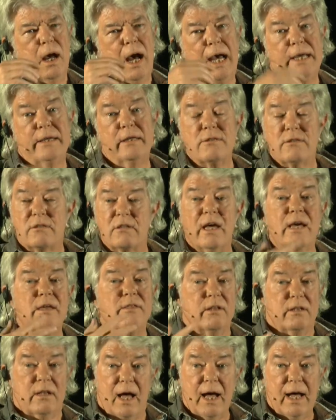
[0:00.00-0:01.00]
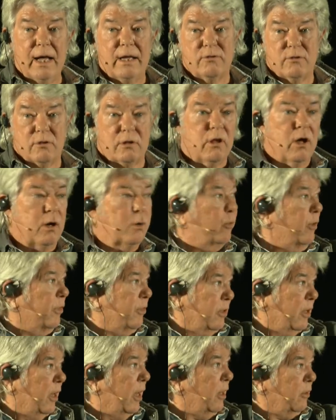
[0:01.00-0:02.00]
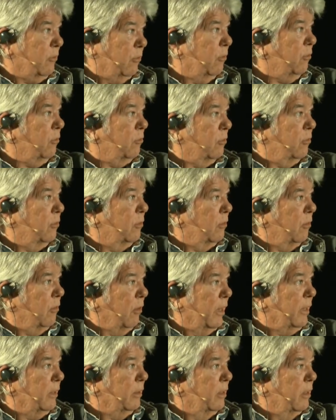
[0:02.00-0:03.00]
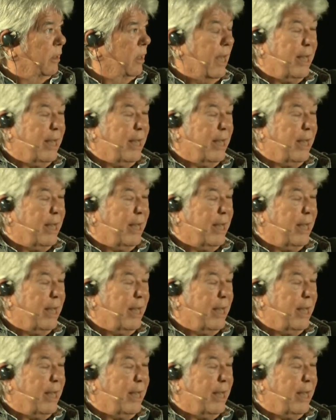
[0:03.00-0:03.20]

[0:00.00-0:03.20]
I can say the lines along with the actors, right?